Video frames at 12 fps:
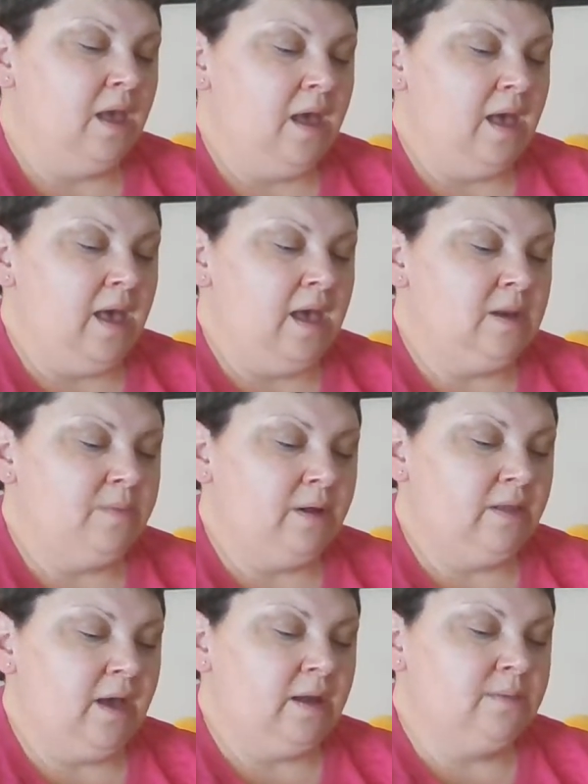
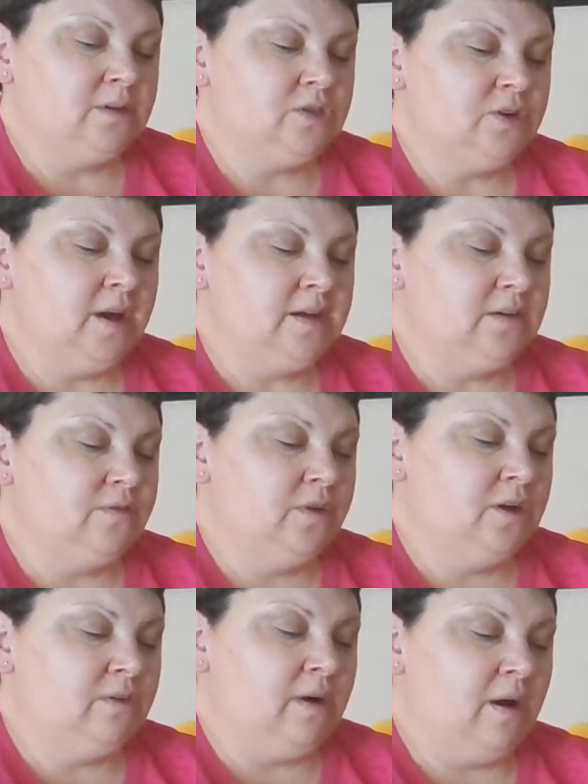Annabel had been trying to
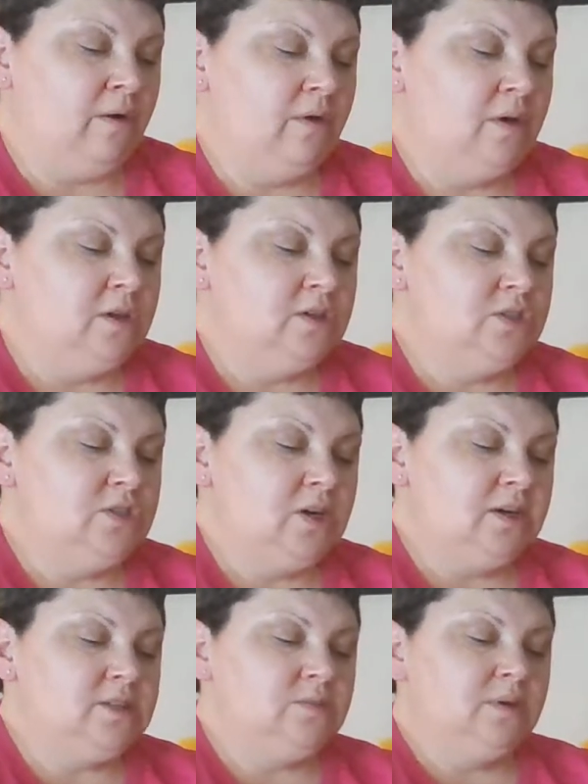figure out
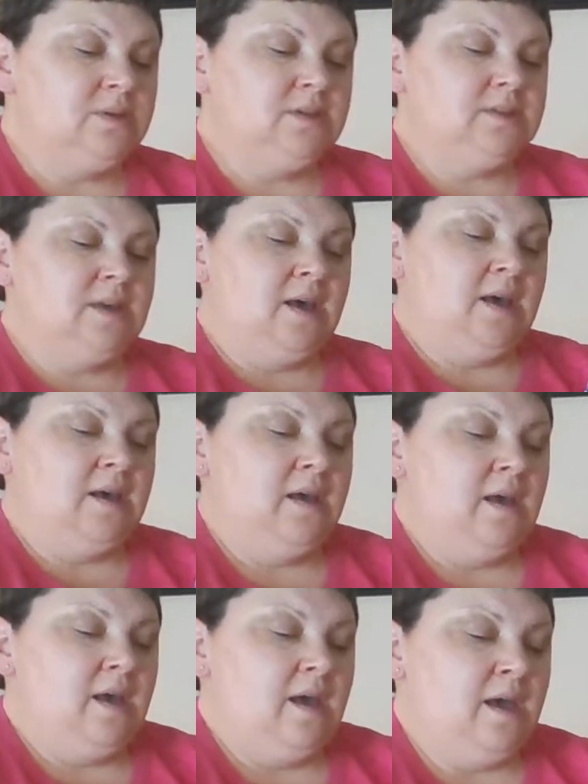just what to say
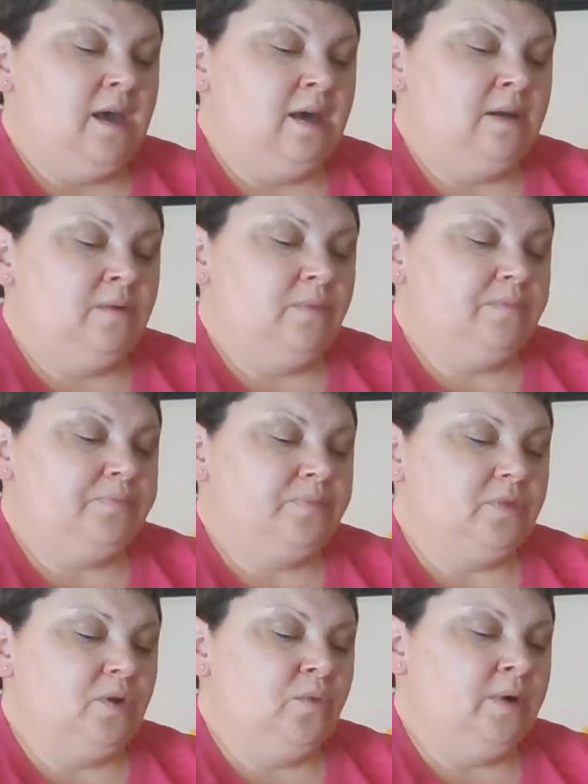and
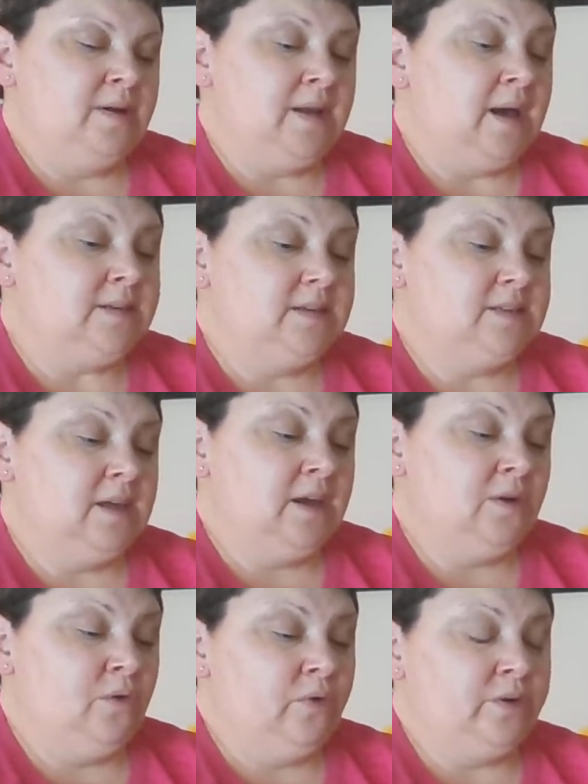what not to say
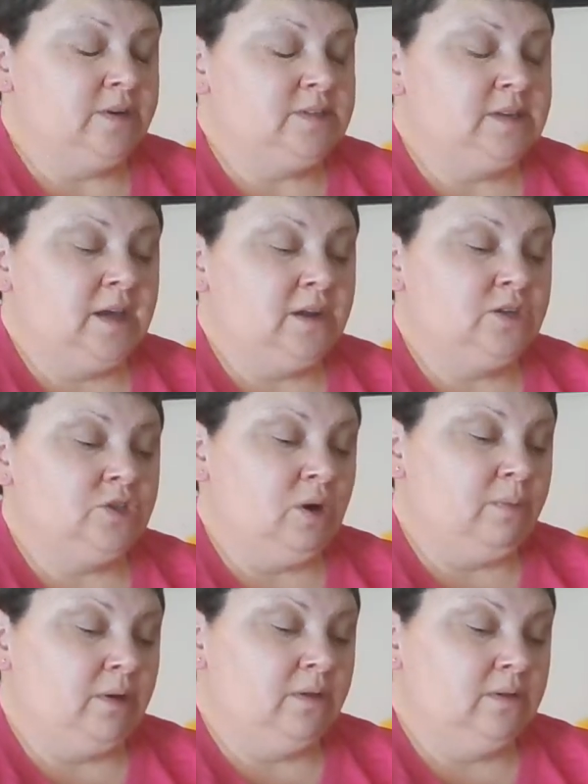in order to stay out of
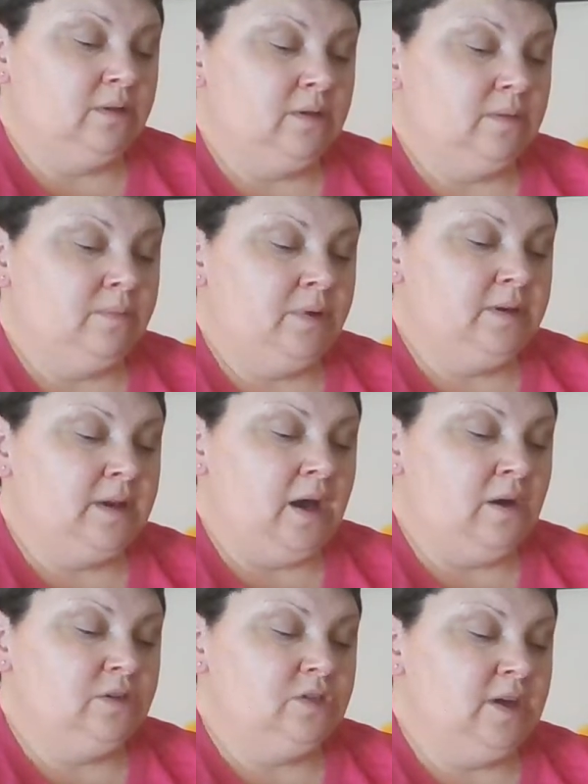trouble. But
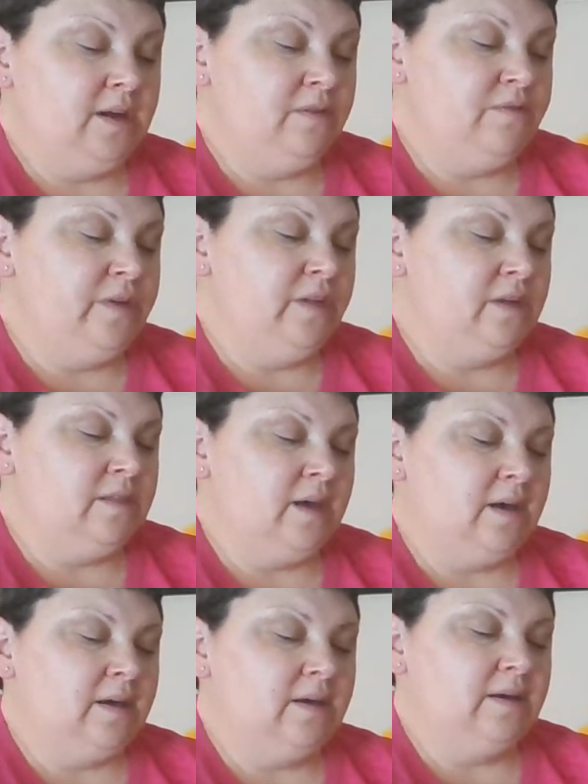now she had a feeling
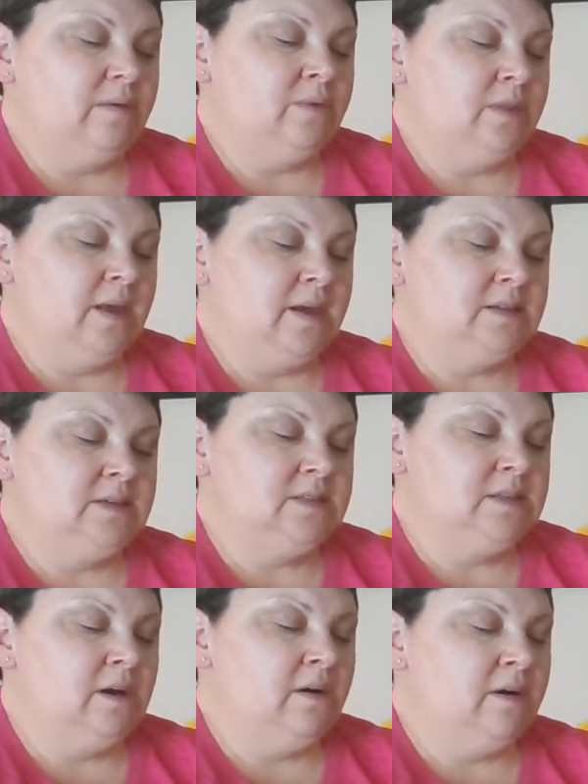that with Auntie
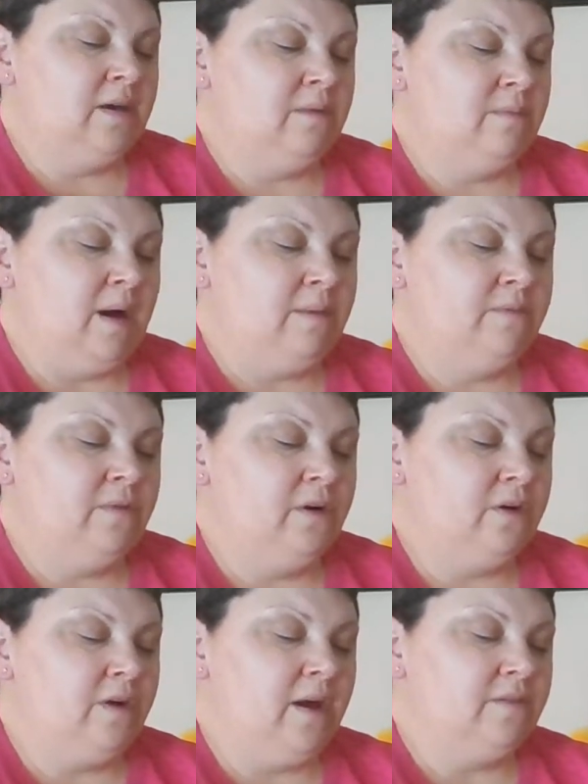Sarah and Mom
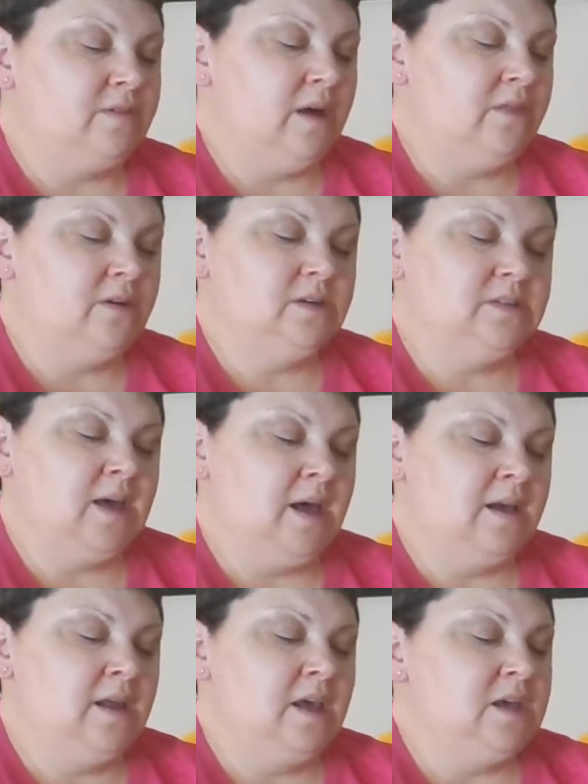Funcraft on their
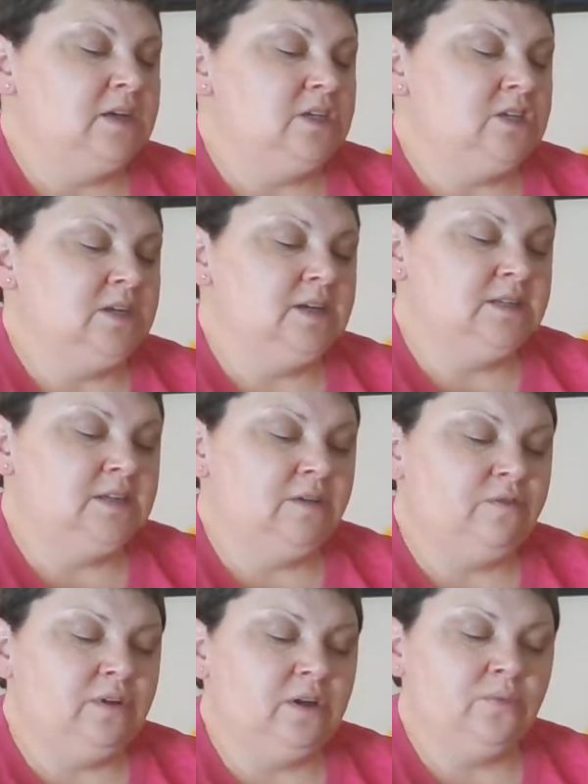side, she and
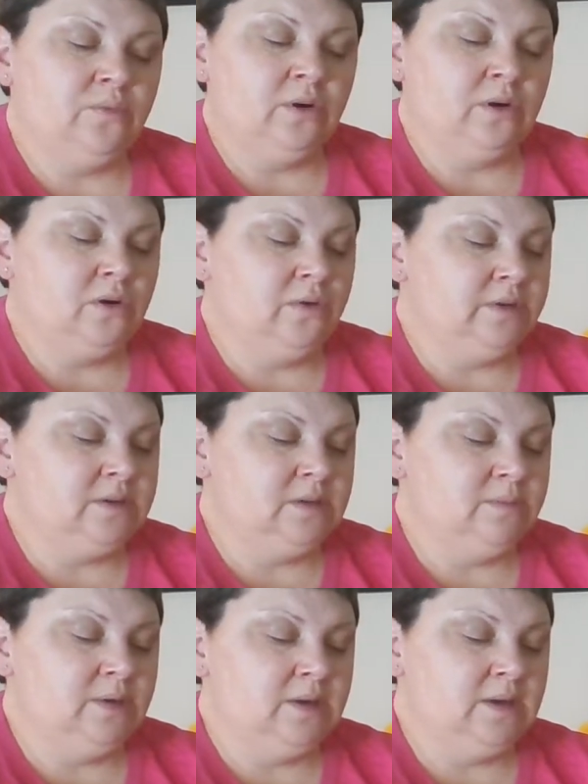Tiffany weren't going to
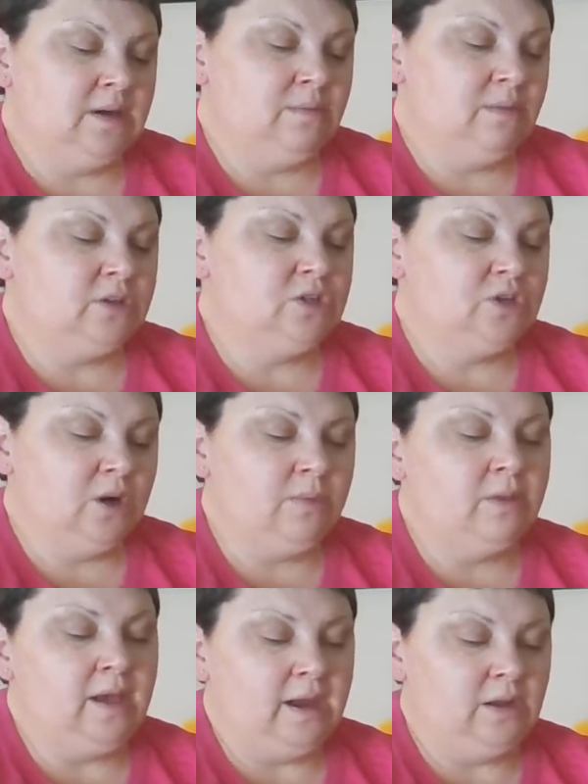be in much
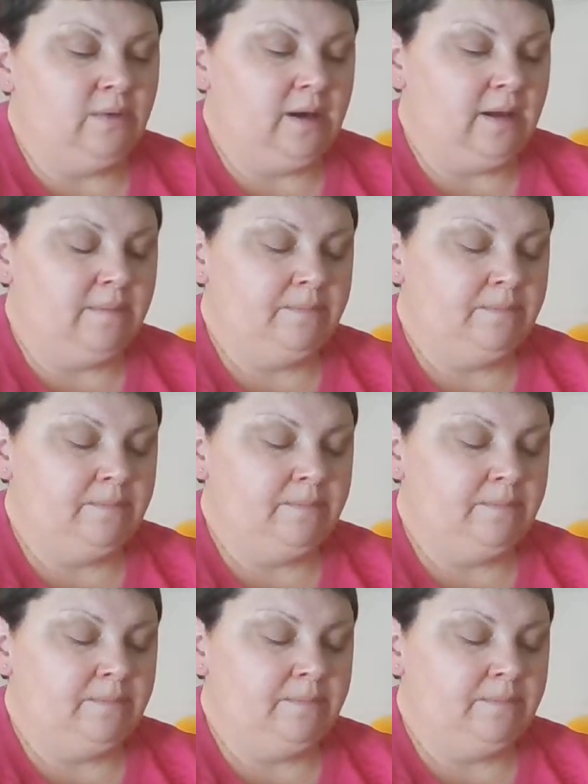trouble anyway.